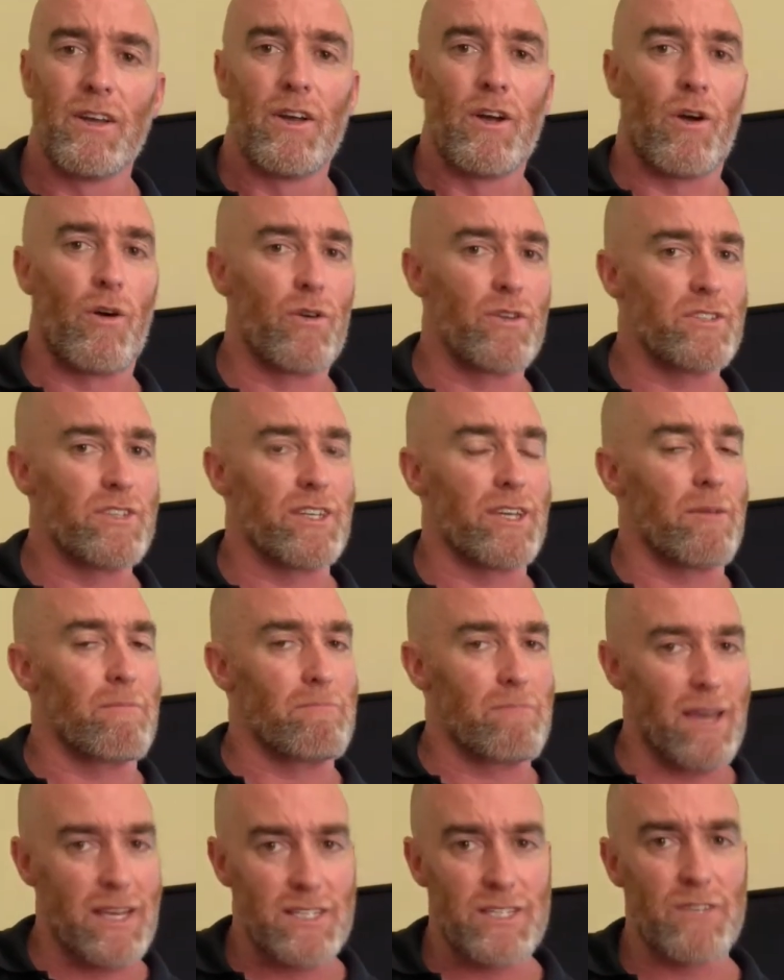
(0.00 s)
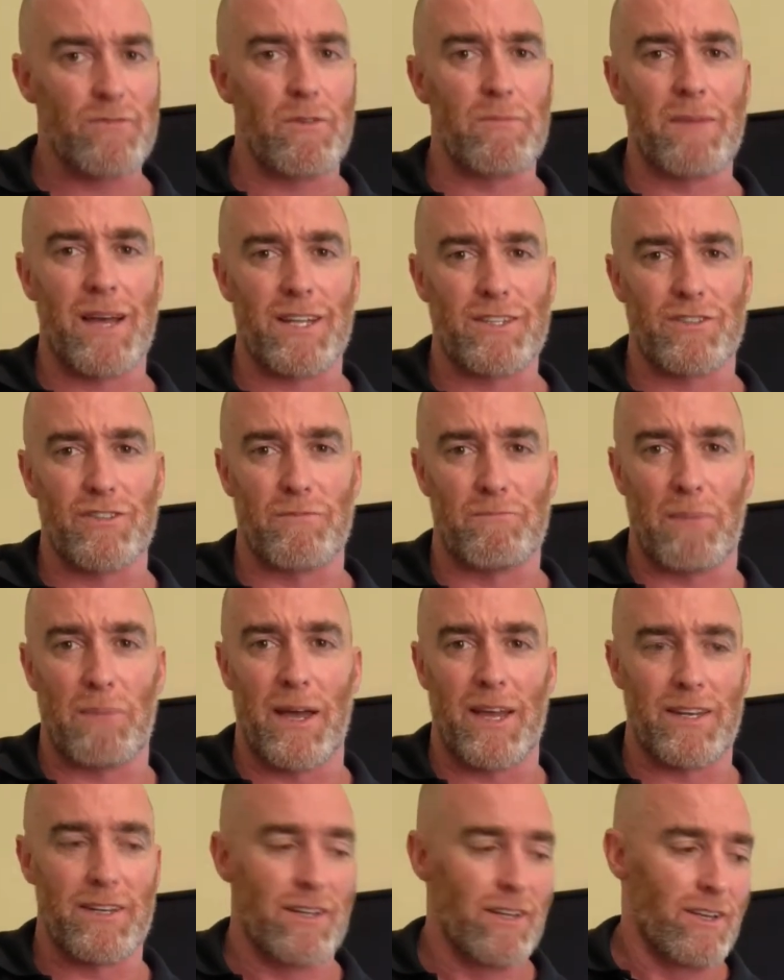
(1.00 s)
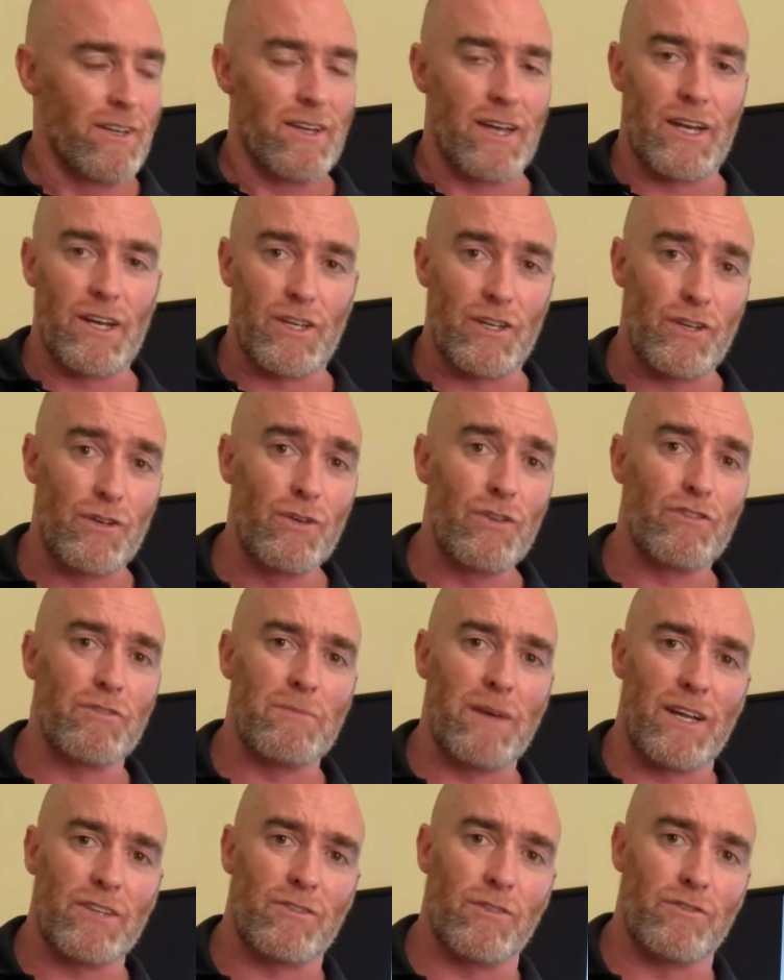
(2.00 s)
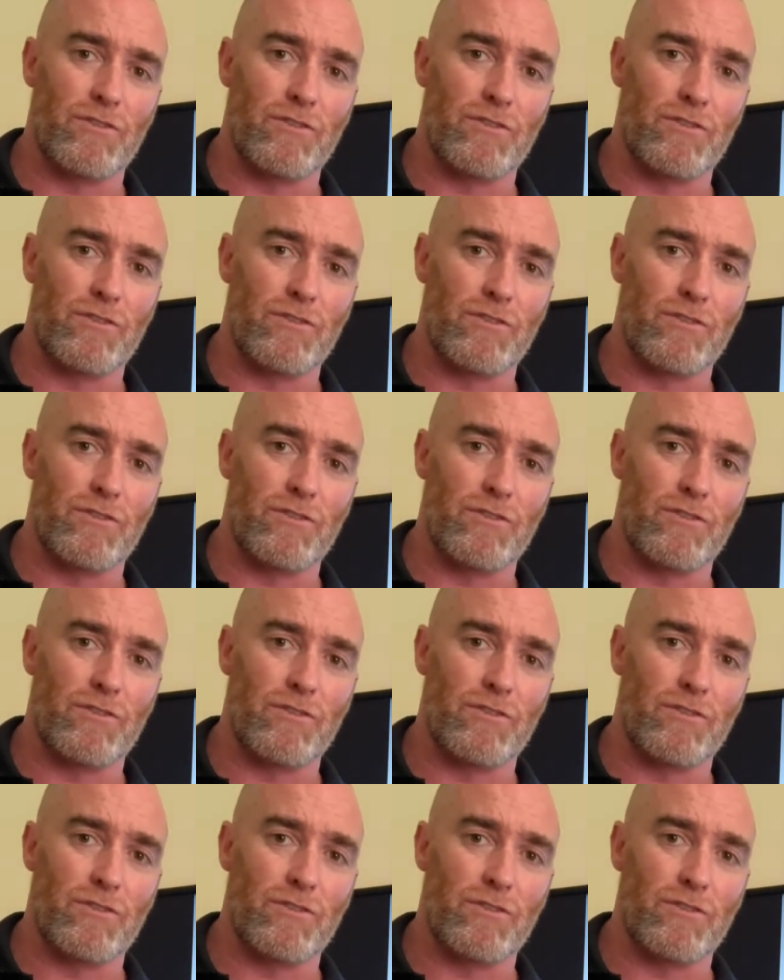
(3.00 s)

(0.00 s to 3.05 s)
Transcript: causing a massive amount of pain and a huge amount of